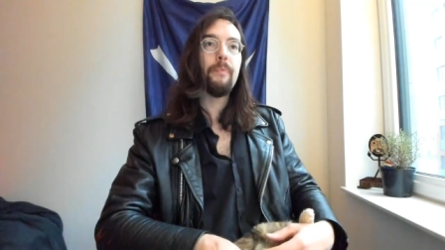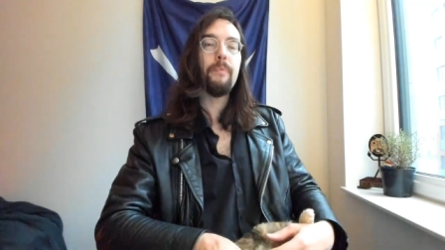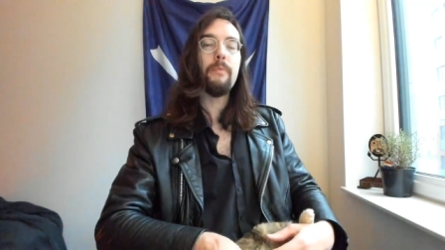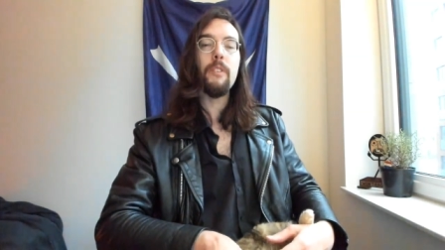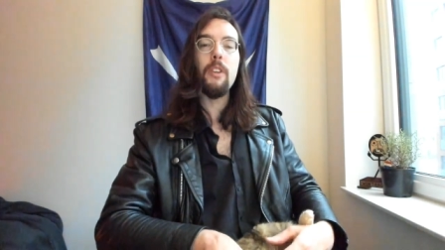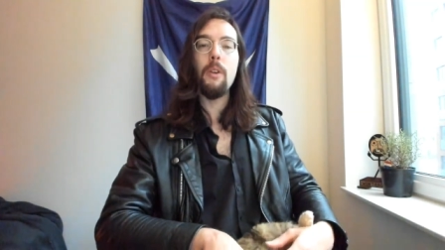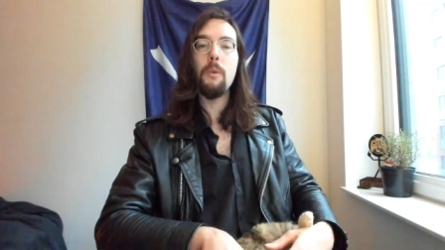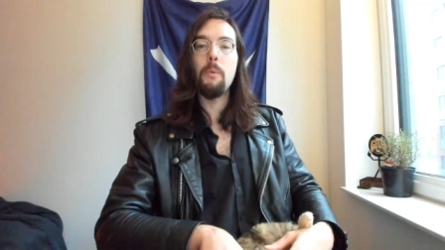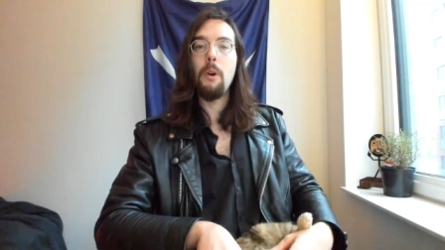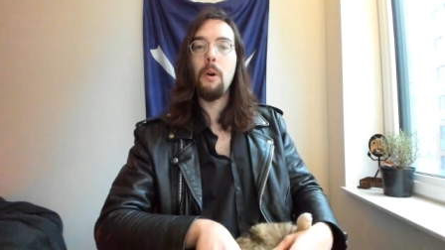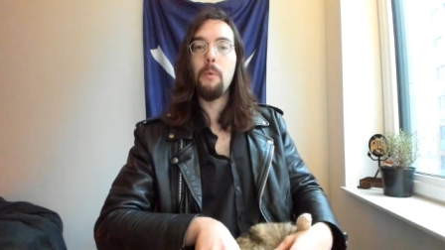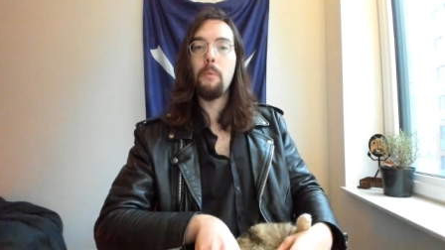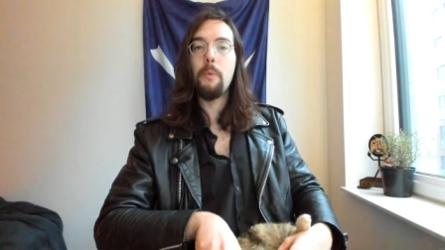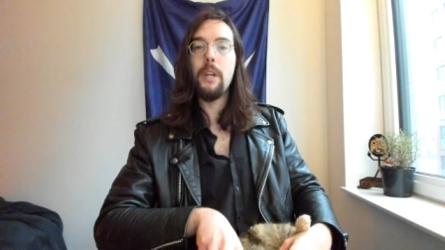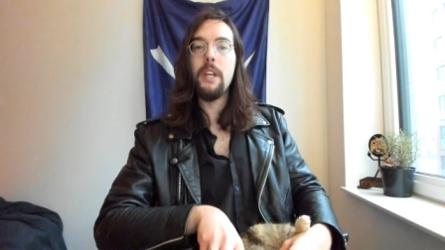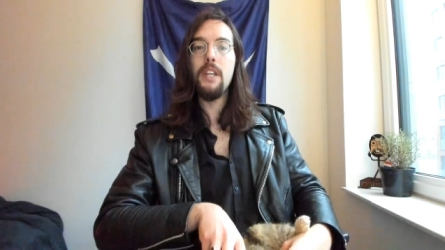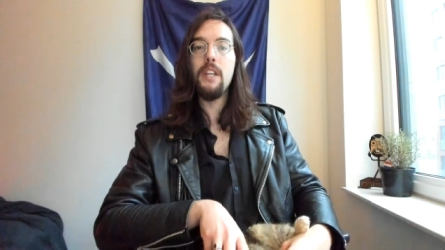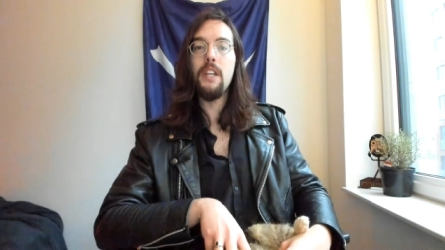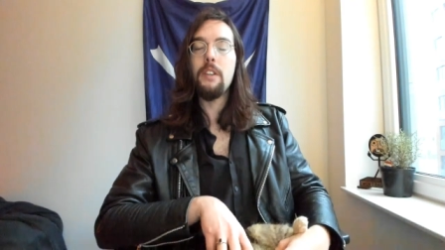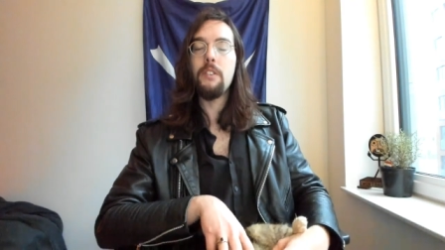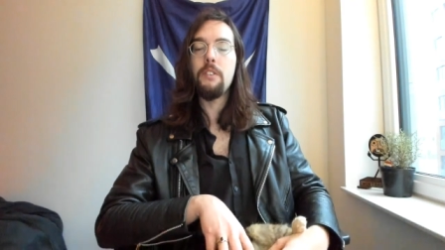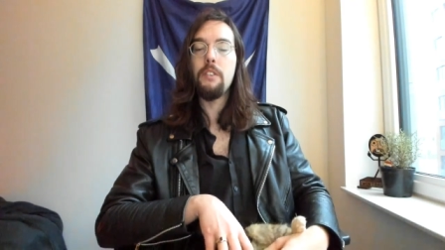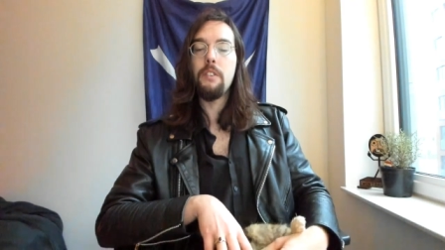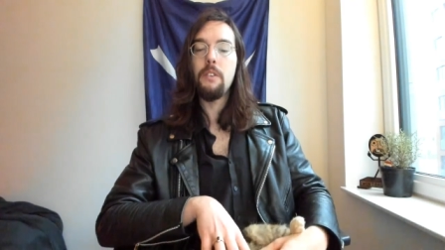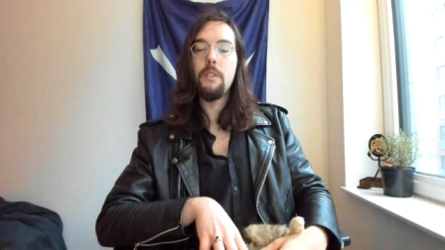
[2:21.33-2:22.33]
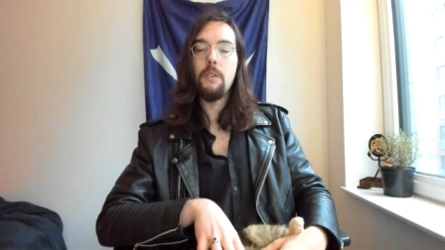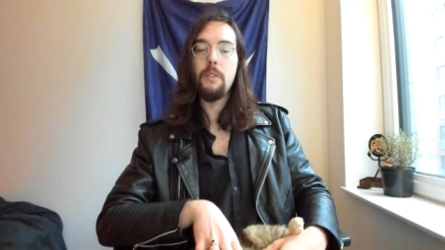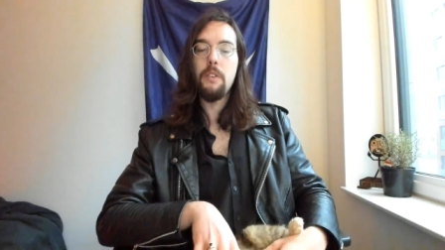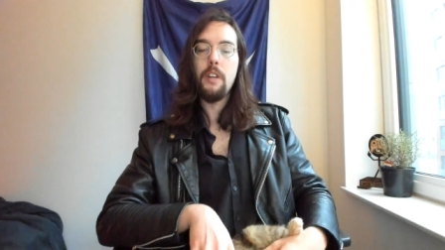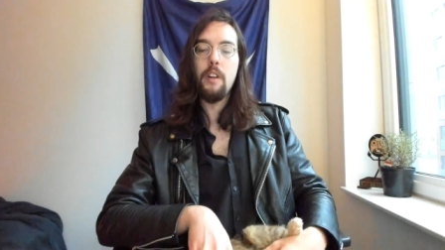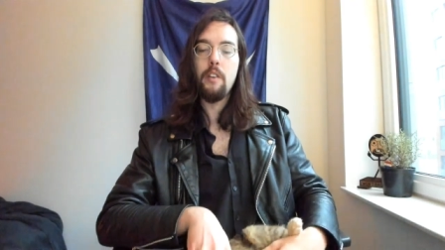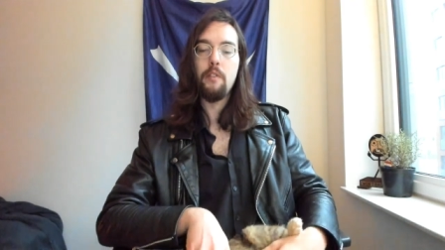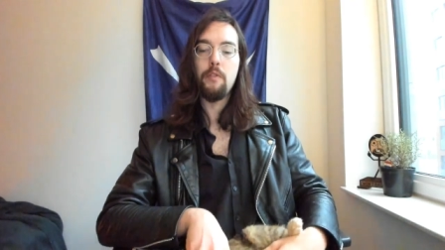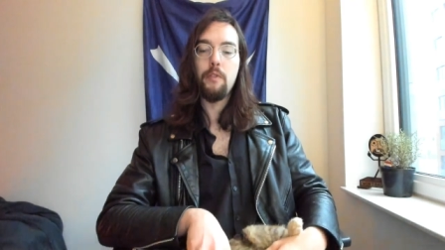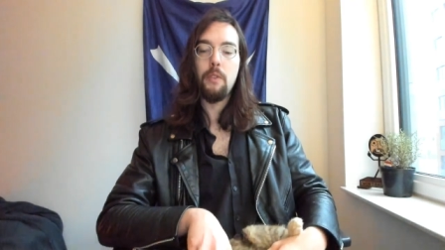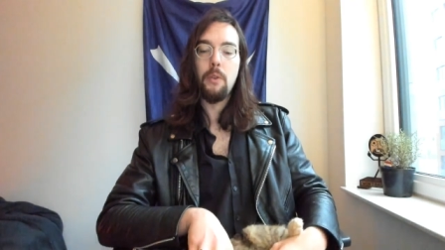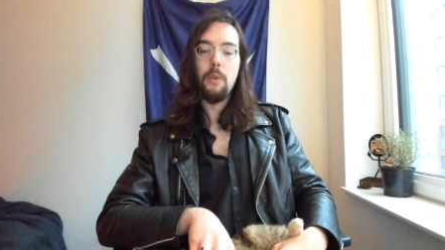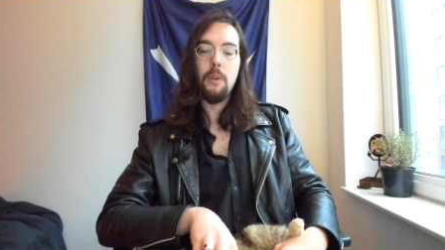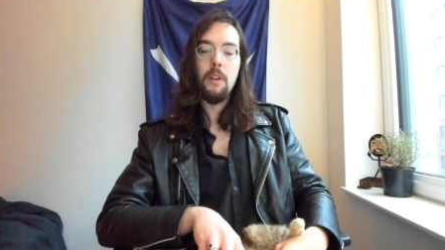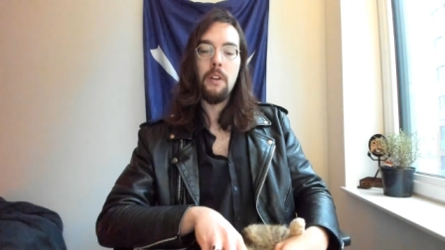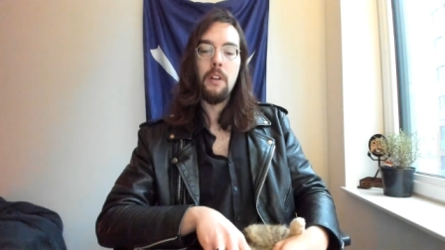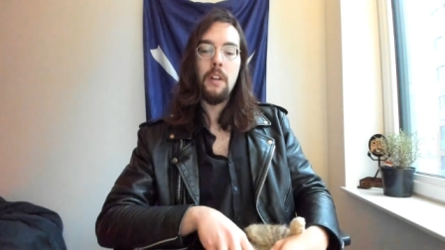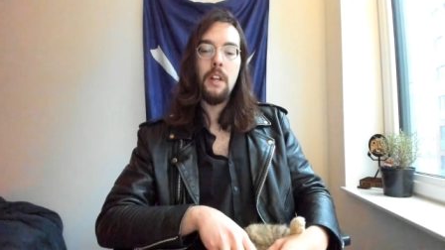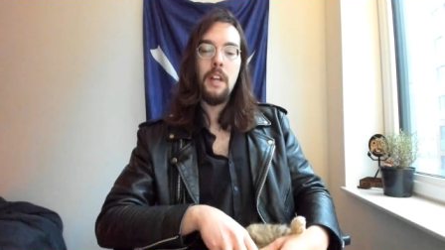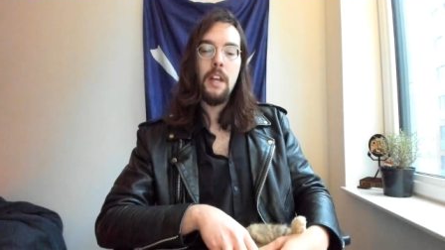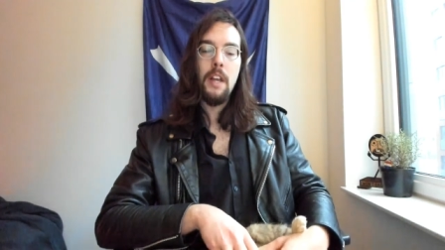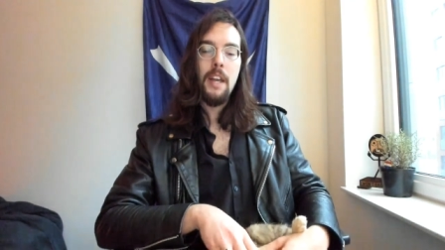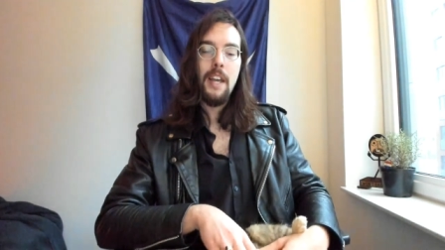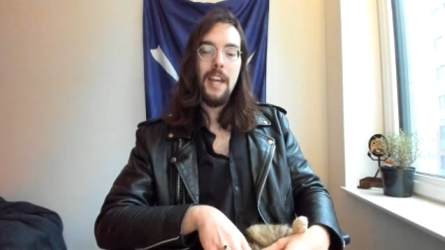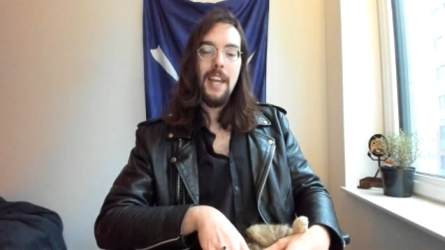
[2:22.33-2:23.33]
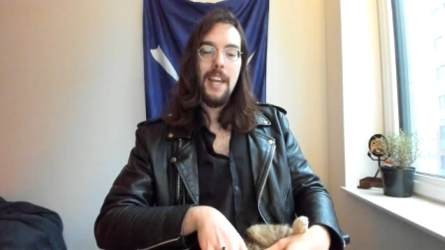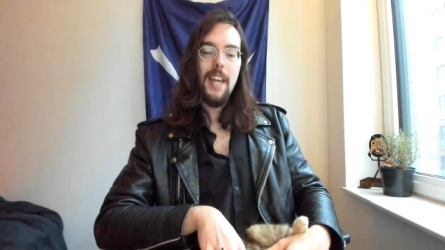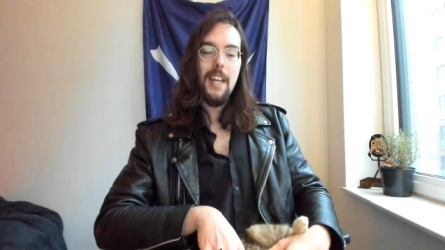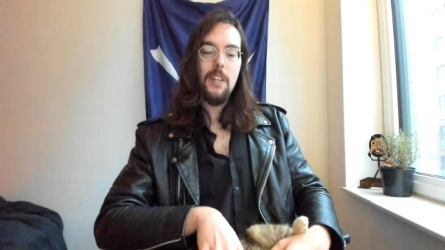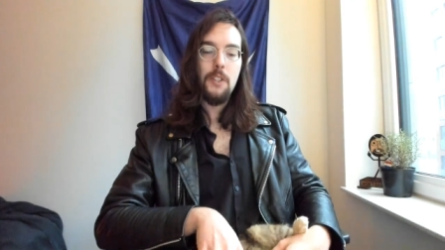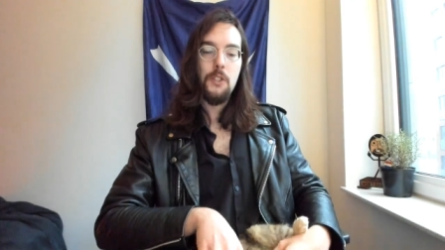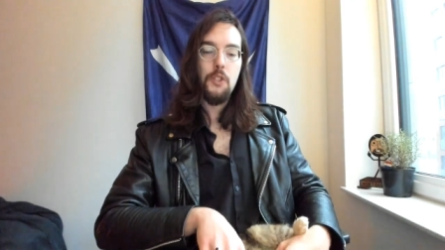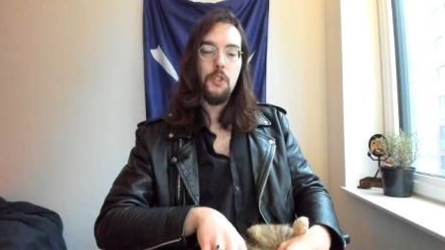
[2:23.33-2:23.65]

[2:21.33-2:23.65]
What we need to do, therefore, is